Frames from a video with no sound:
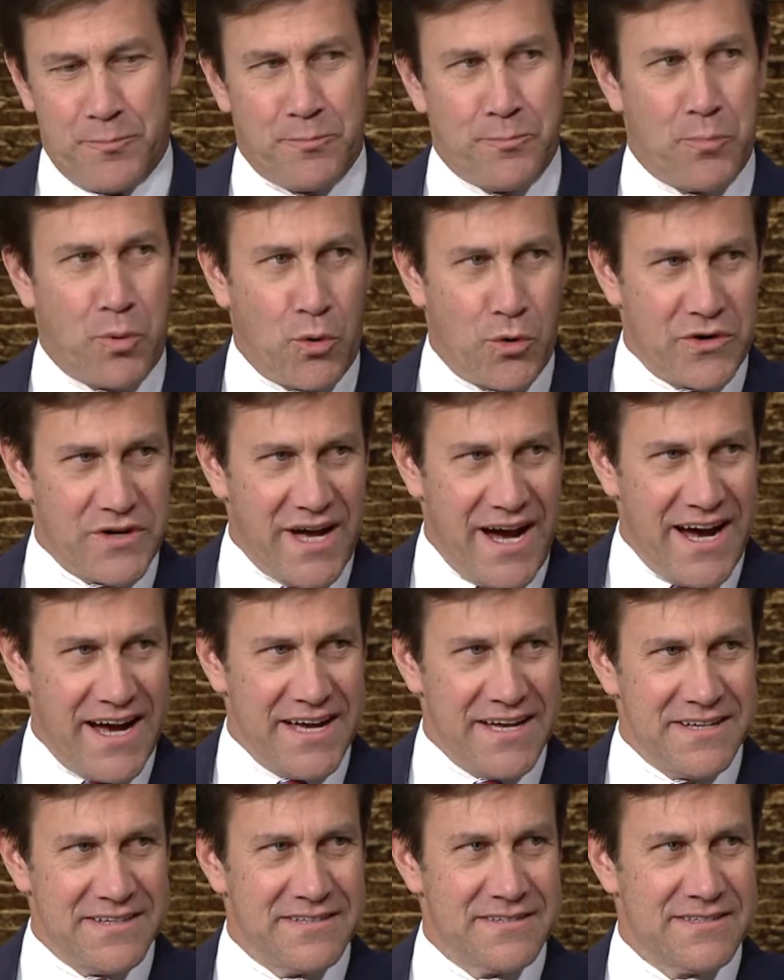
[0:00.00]
Poor
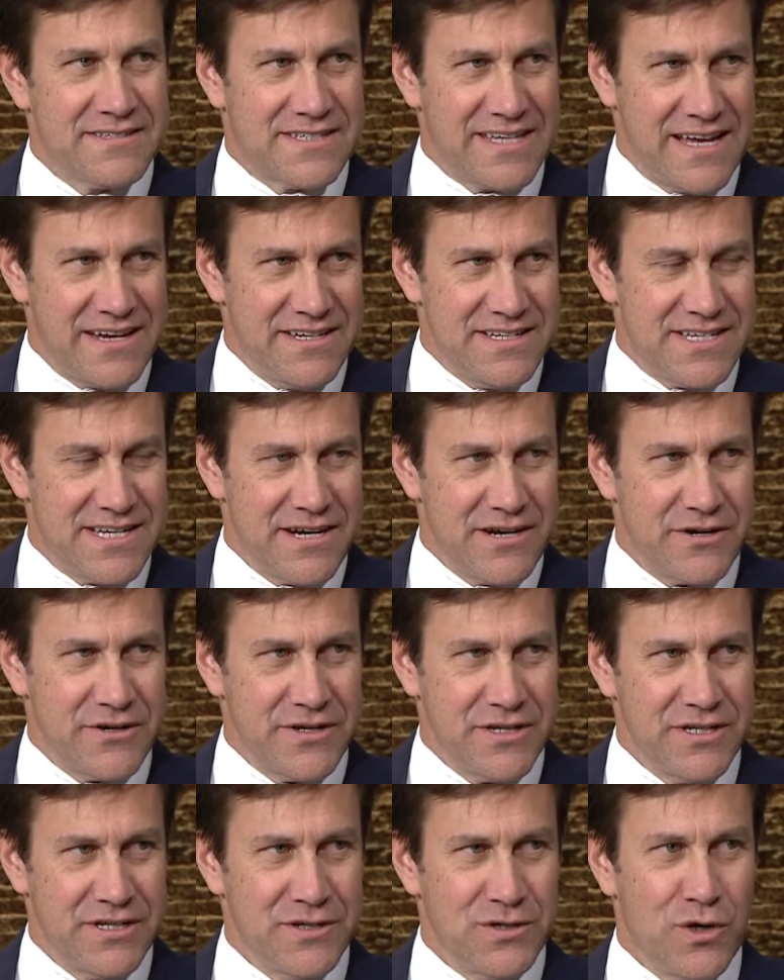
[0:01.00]
diet,
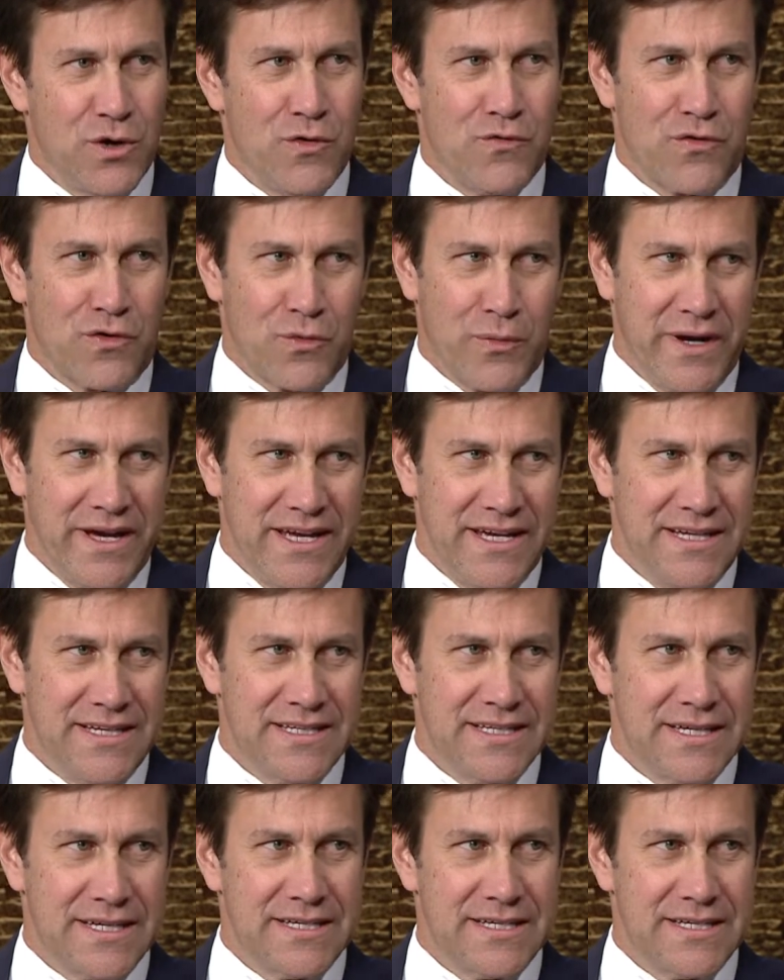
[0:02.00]
sedentary, overweight,